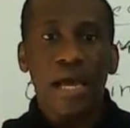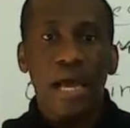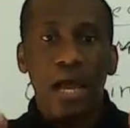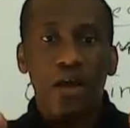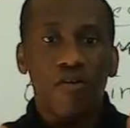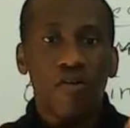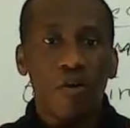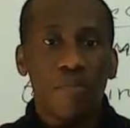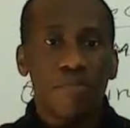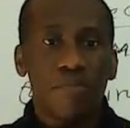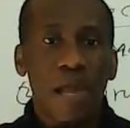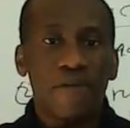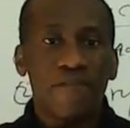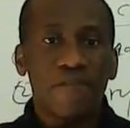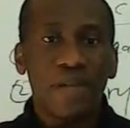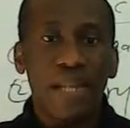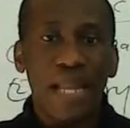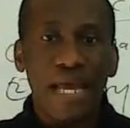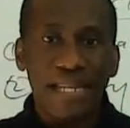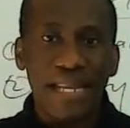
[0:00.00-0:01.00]
I hope you have
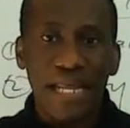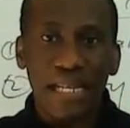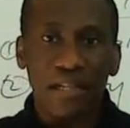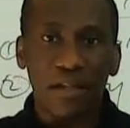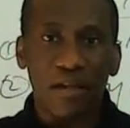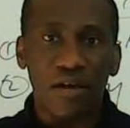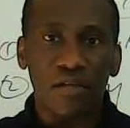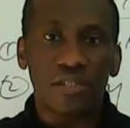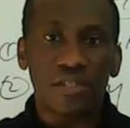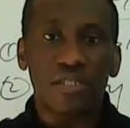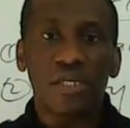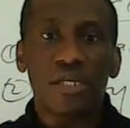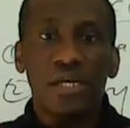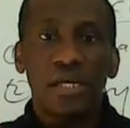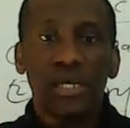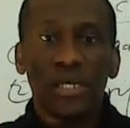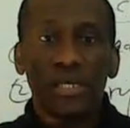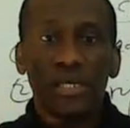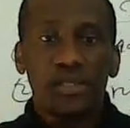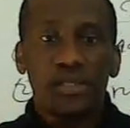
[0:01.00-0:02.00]
learned a lot.
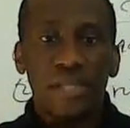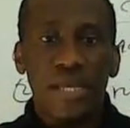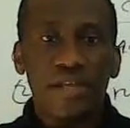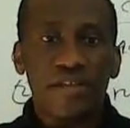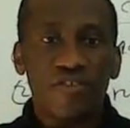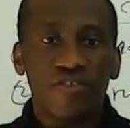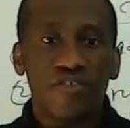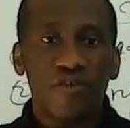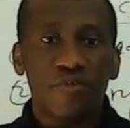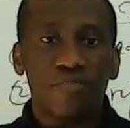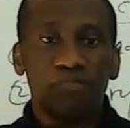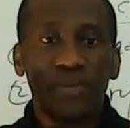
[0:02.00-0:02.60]
Thank you.